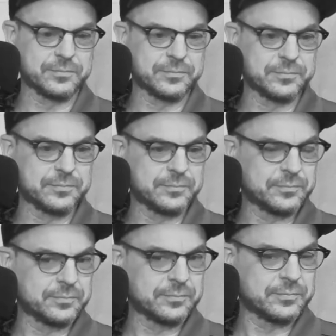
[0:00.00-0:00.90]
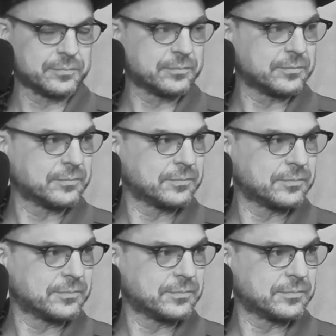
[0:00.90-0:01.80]

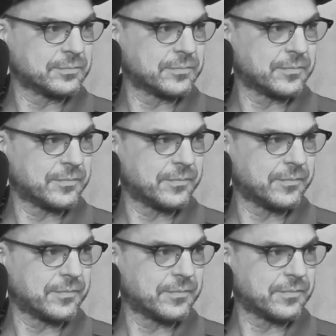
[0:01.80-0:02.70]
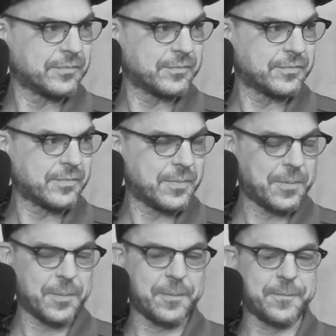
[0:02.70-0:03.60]

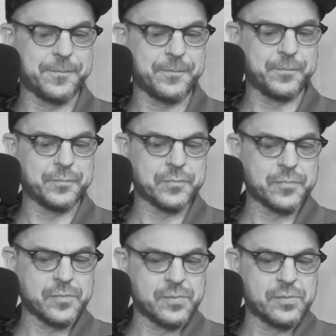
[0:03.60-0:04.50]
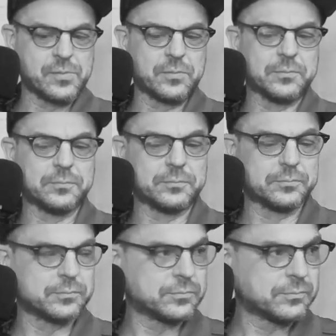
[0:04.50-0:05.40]

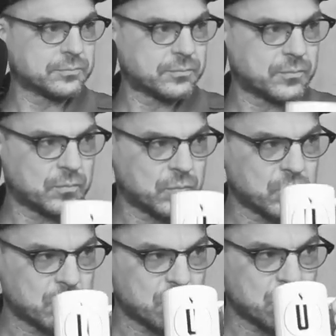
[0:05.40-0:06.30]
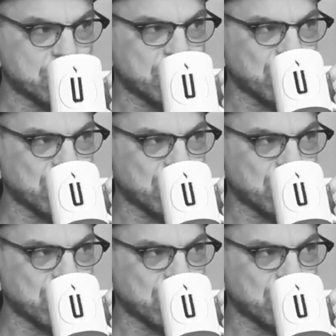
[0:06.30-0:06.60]
[no speech]